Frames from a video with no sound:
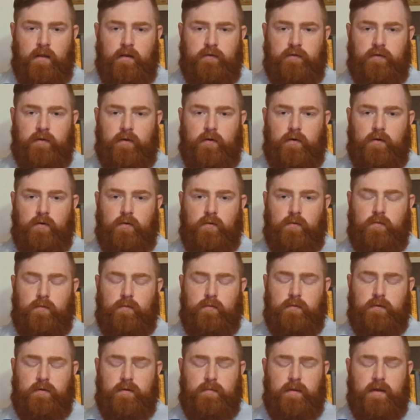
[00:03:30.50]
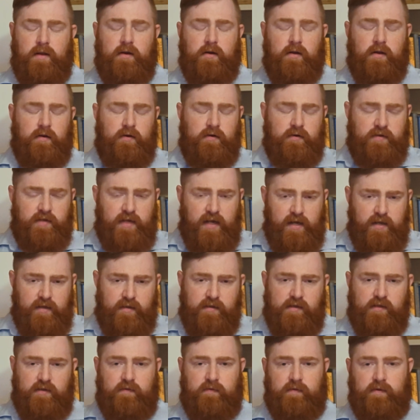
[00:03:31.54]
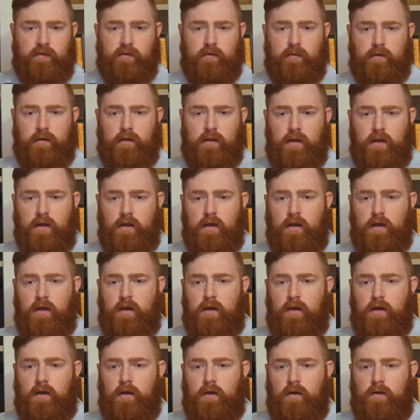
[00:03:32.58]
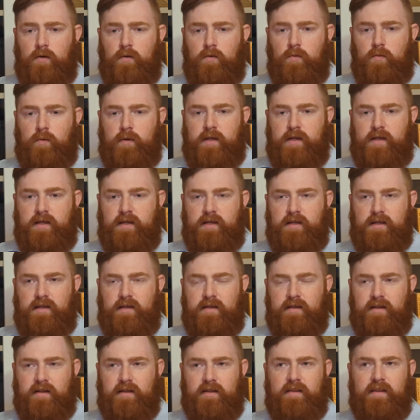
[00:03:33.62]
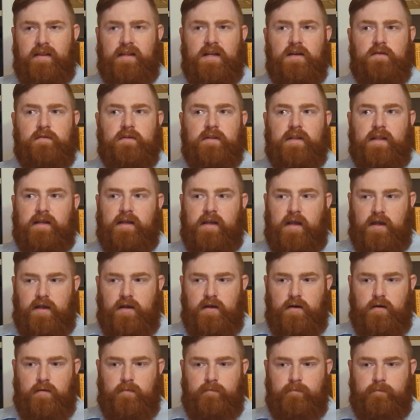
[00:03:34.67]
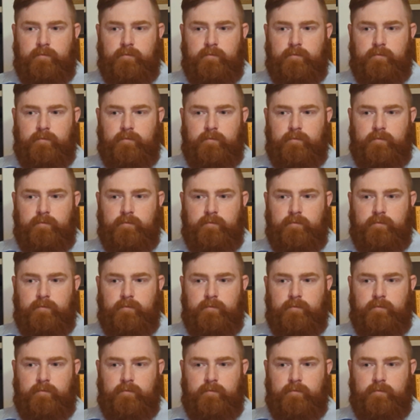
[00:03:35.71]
So to better understand this field, we can think of it like air.